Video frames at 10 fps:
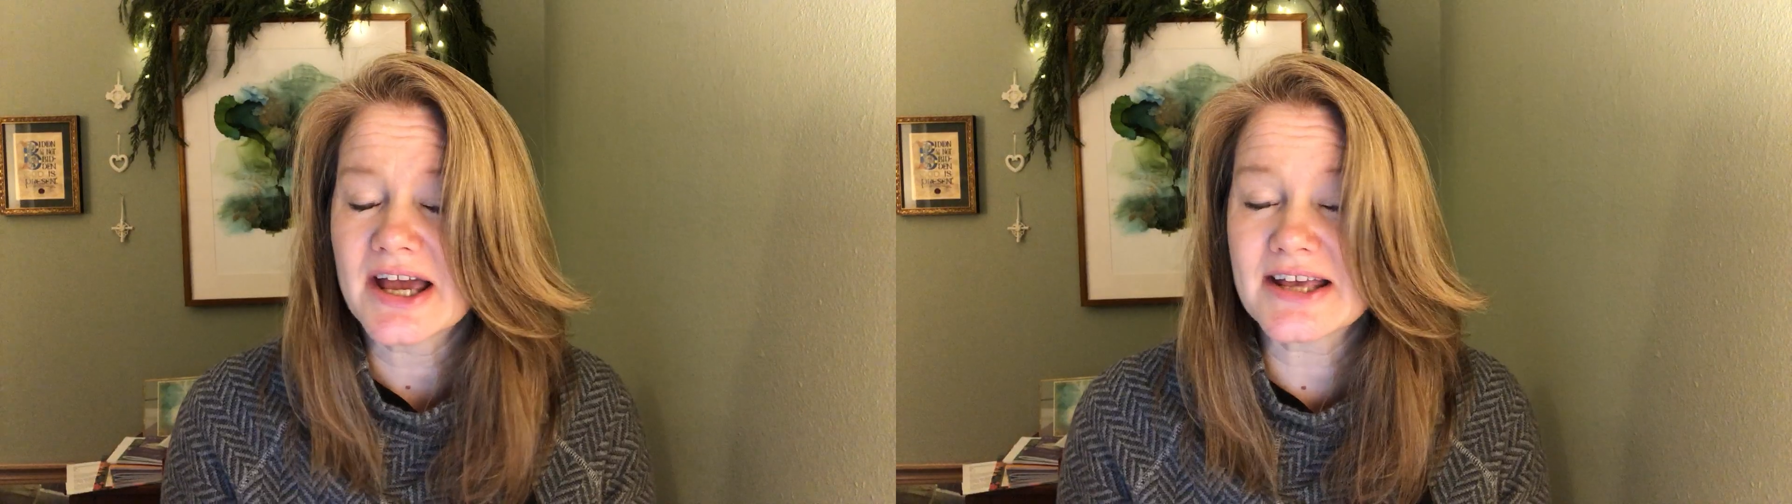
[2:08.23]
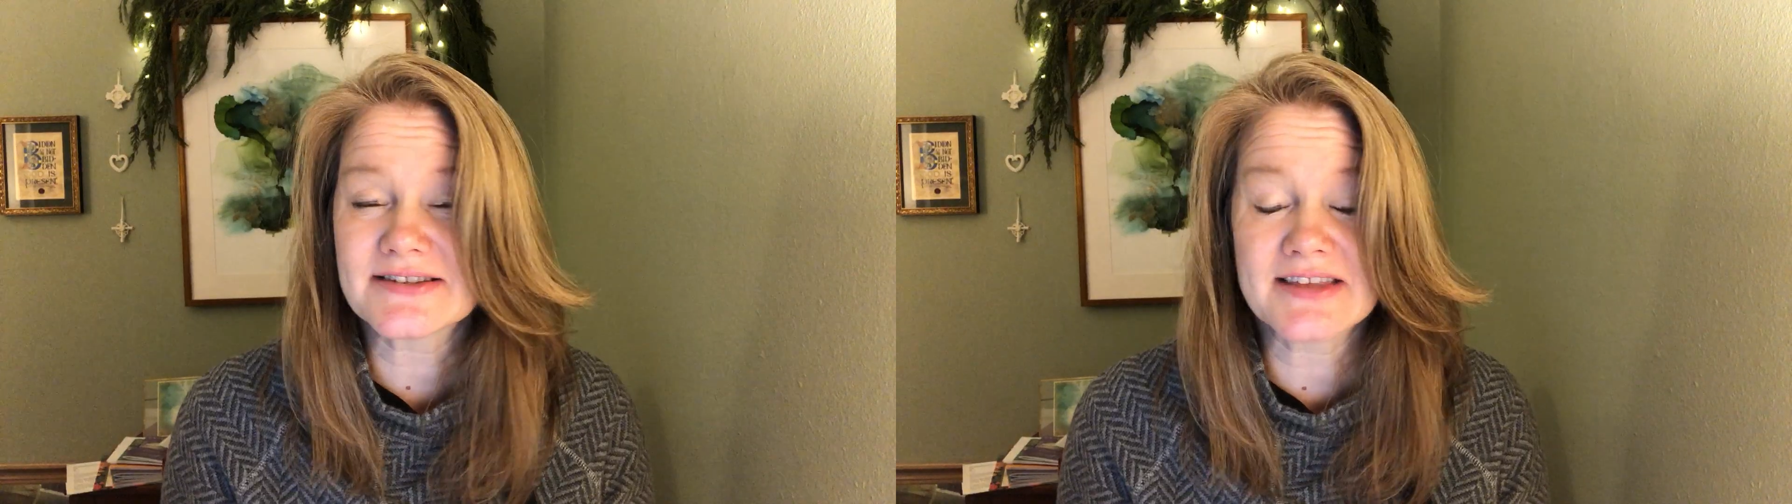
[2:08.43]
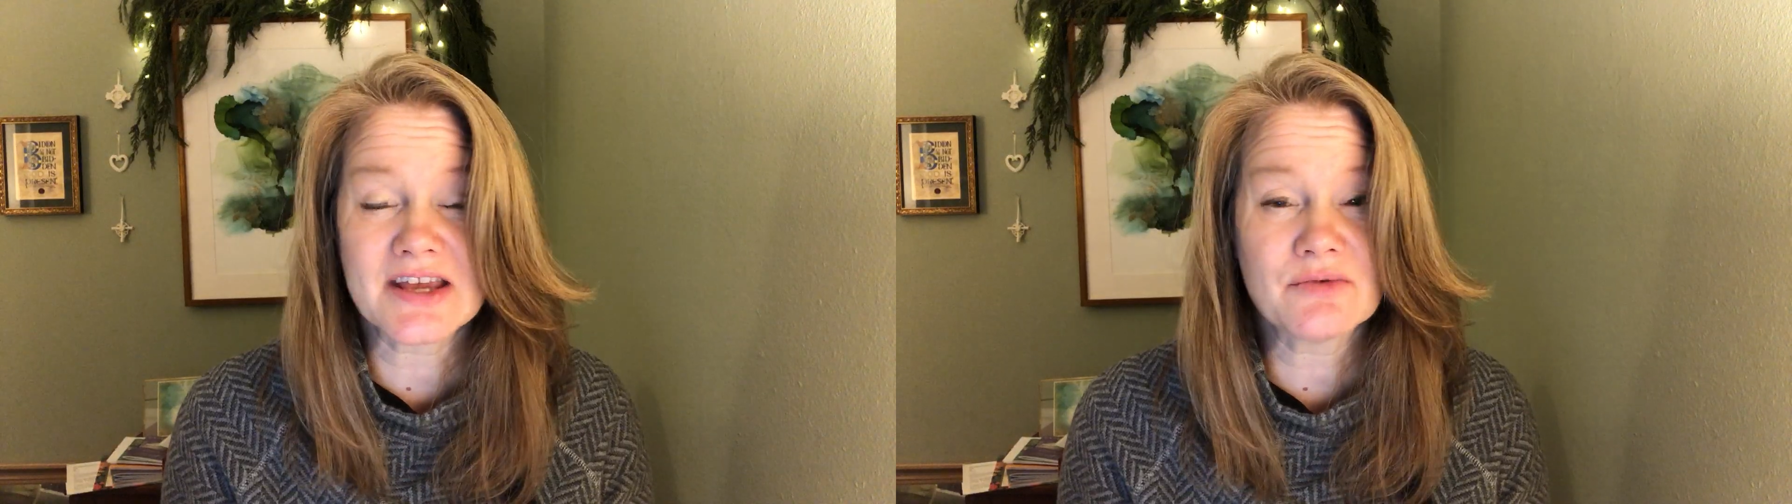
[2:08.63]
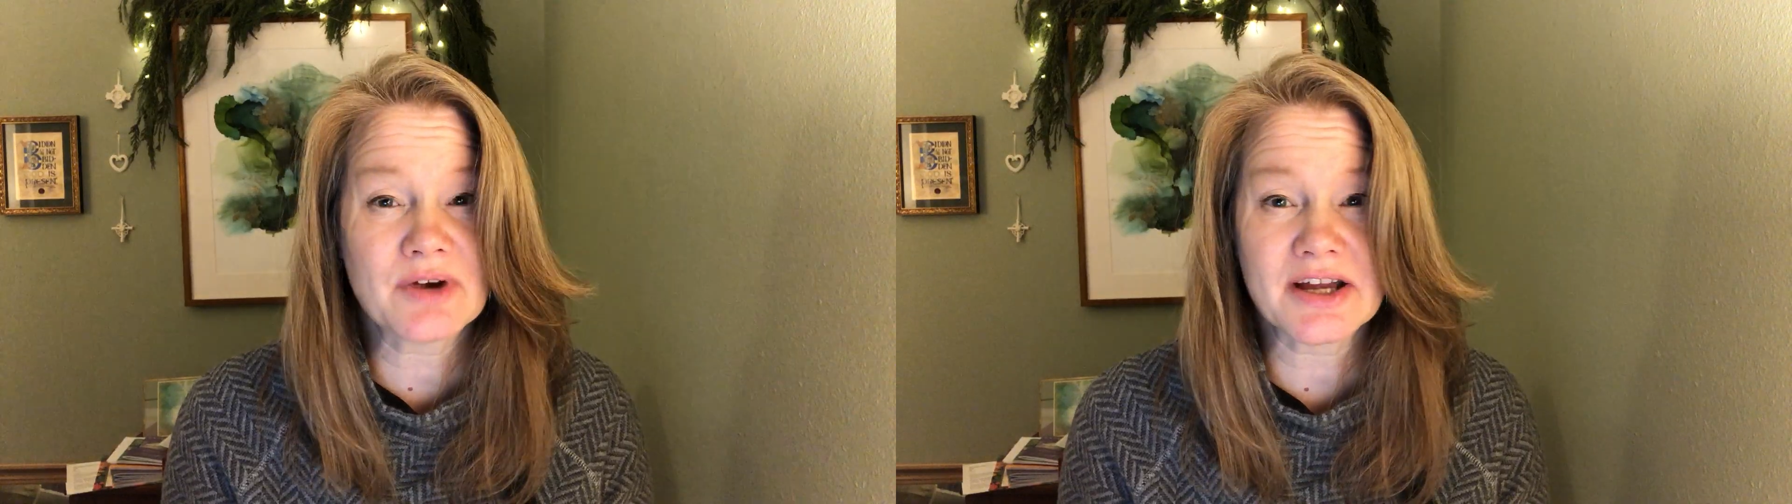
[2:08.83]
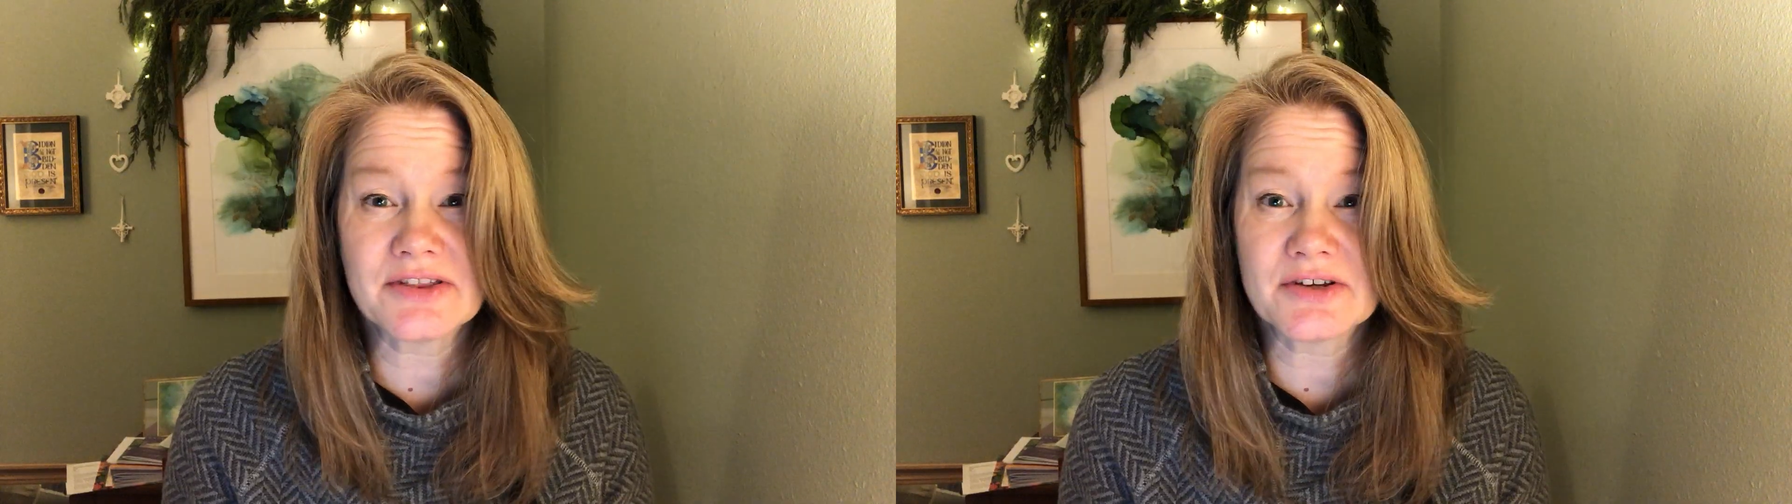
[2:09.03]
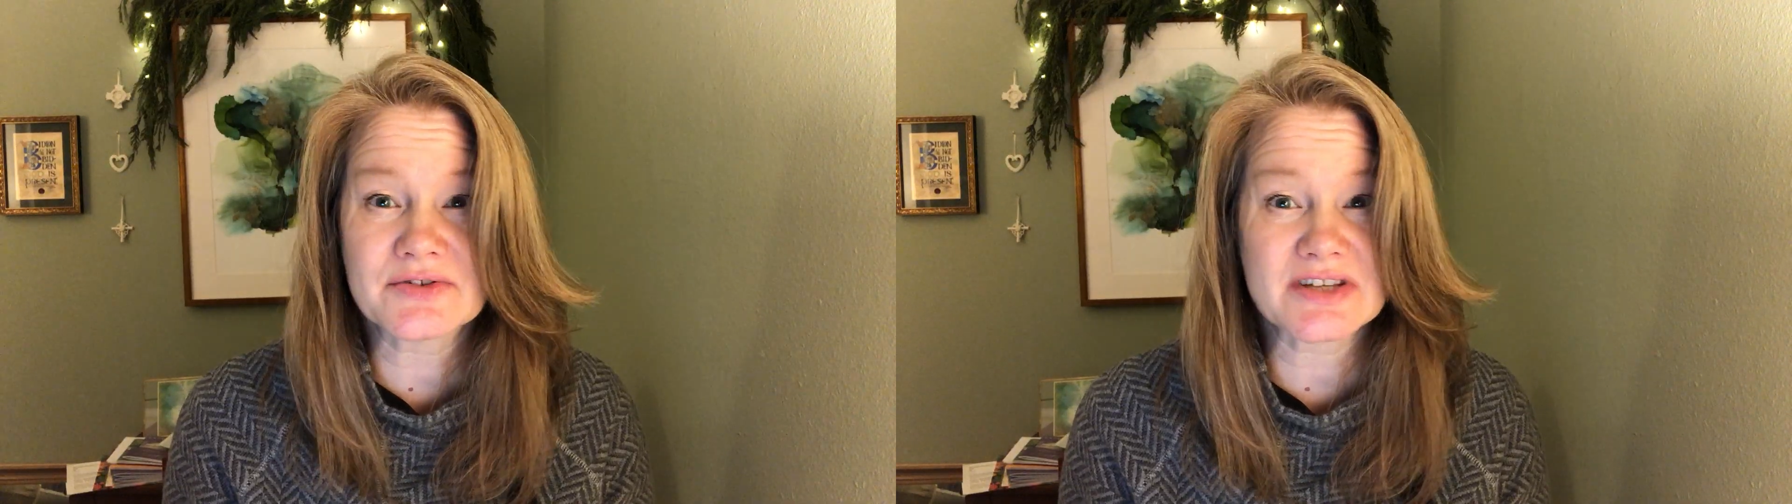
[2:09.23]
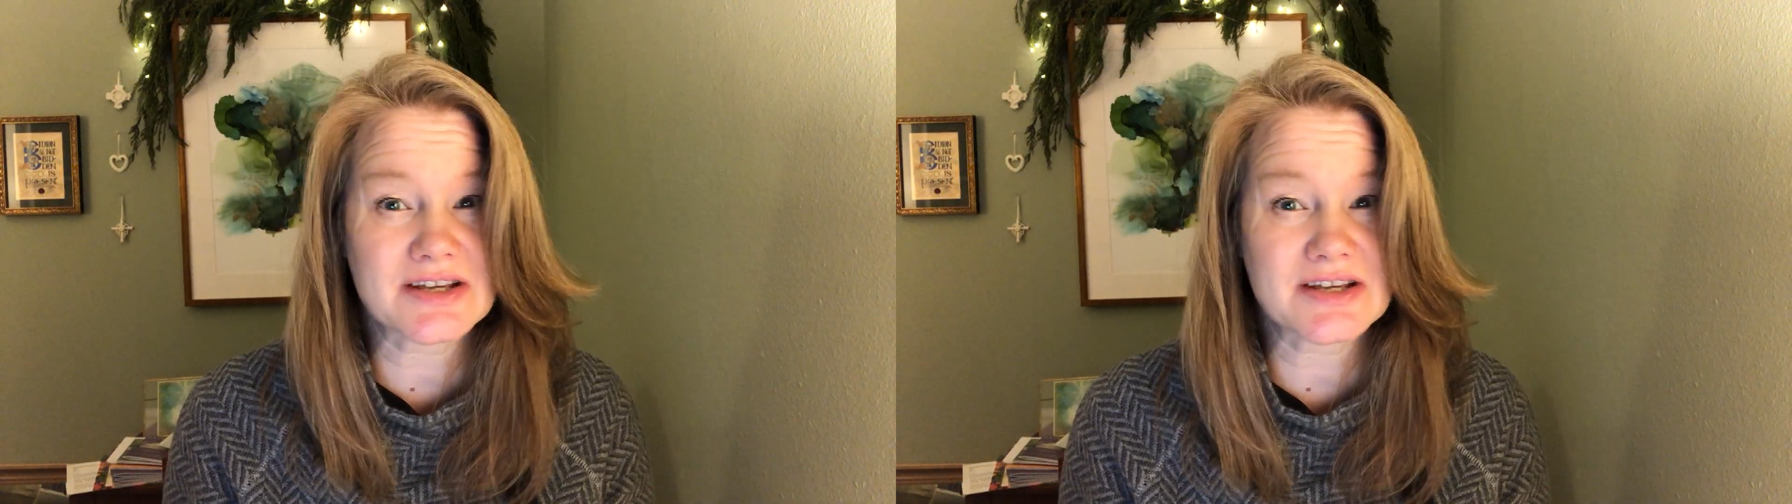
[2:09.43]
as they ride those